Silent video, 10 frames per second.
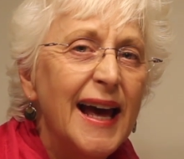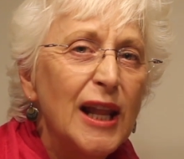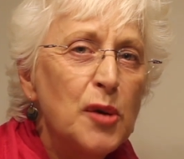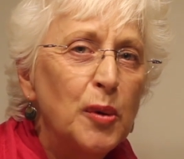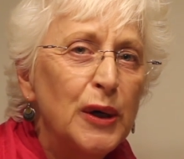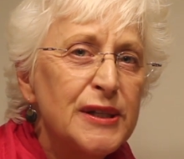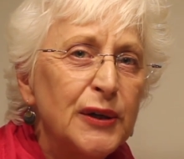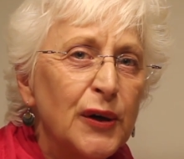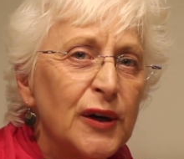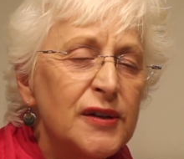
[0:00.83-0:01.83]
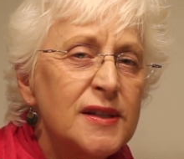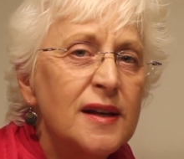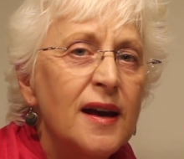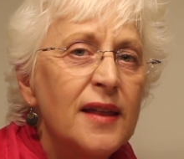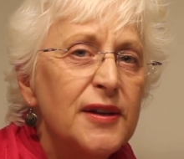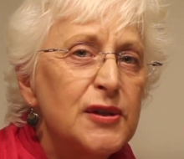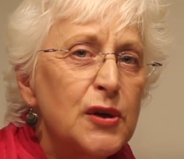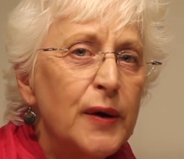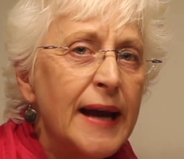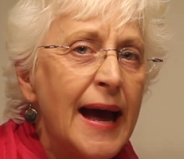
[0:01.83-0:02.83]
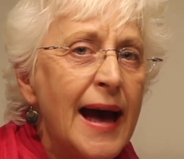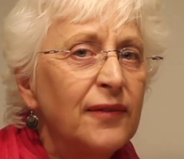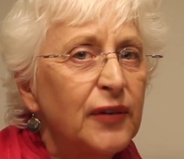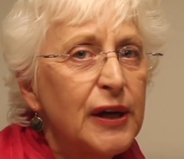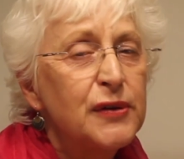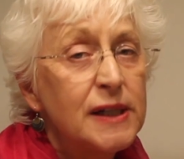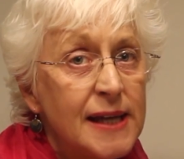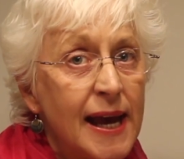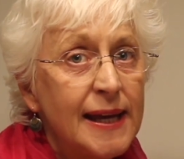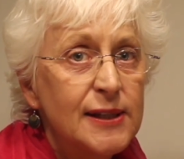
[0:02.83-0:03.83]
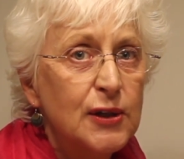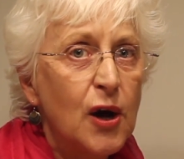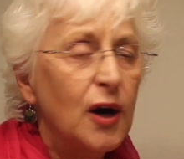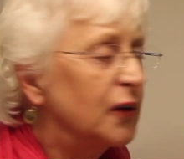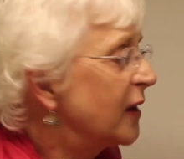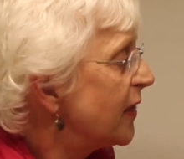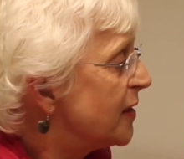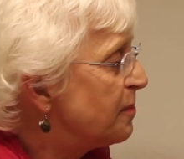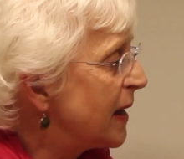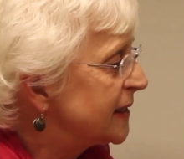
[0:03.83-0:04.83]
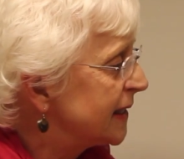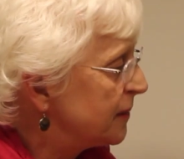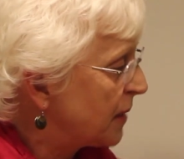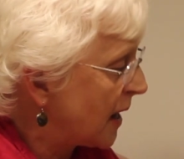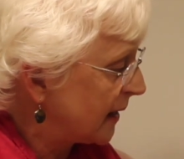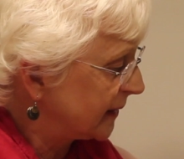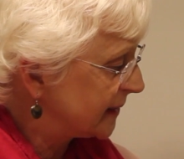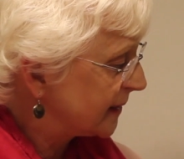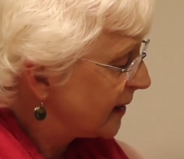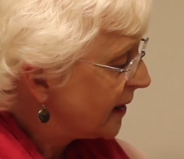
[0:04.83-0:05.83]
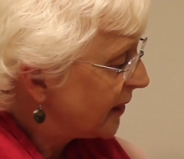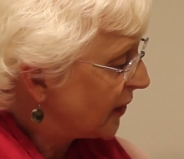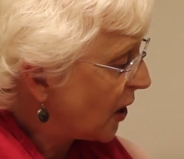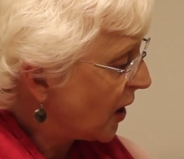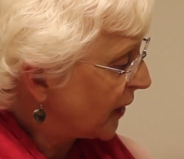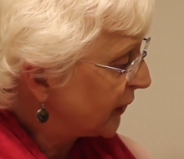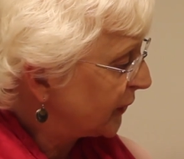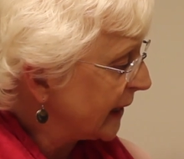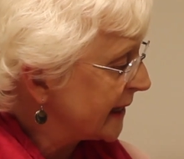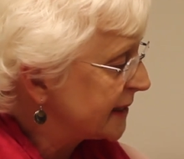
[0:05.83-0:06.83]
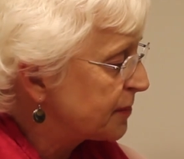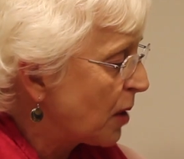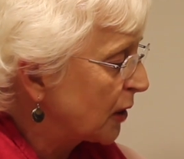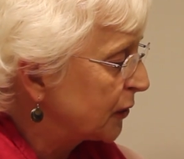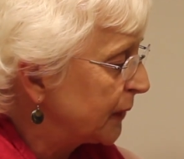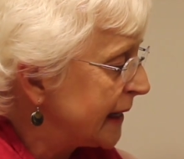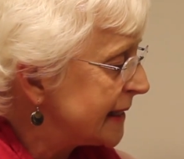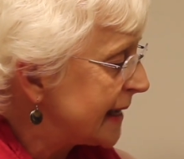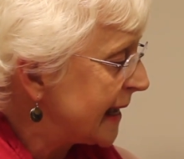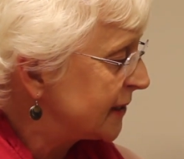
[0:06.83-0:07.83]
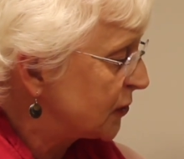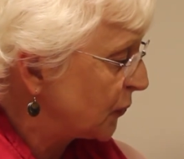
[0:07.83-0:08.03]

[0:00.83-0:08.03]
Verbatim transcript: Hello boys and girls. The story I have for you today is called The Button Box. The author is Margarette S.